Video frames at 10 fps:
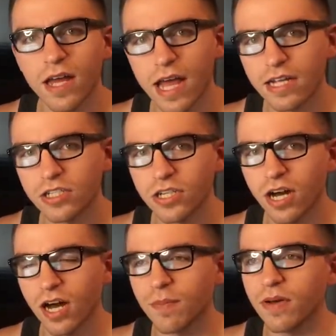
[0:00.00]
agent
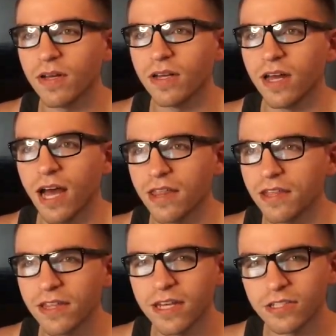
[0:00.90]
up, I
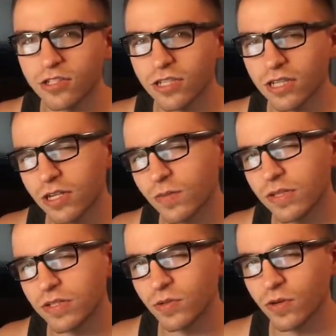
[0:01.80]
think that's just a little
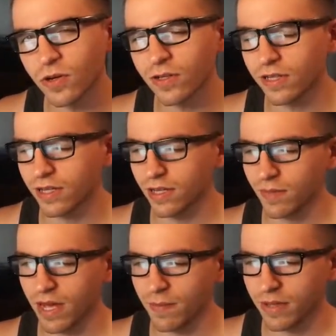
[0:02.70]
bit too early in
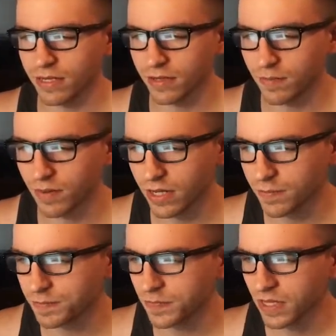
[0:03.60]
my opinion. But
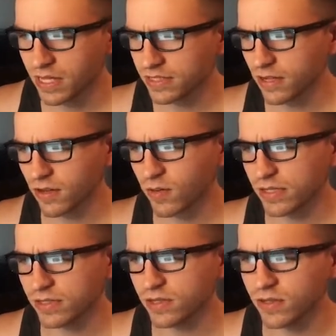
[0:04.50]
it's like
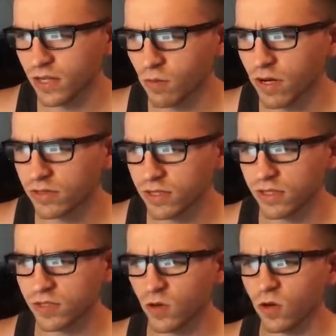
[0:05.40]
otherwise too. Like, what else could
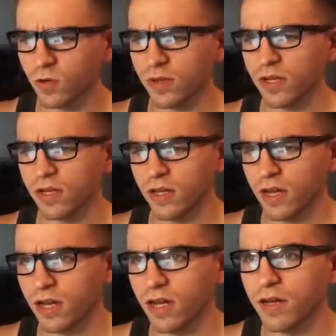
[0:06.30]
this orb
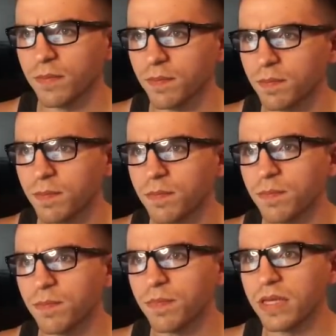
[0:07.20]

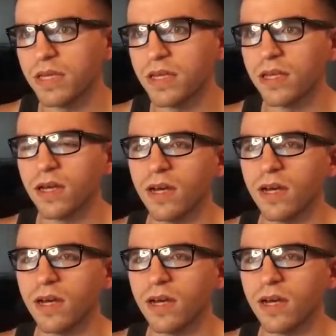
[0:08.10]
be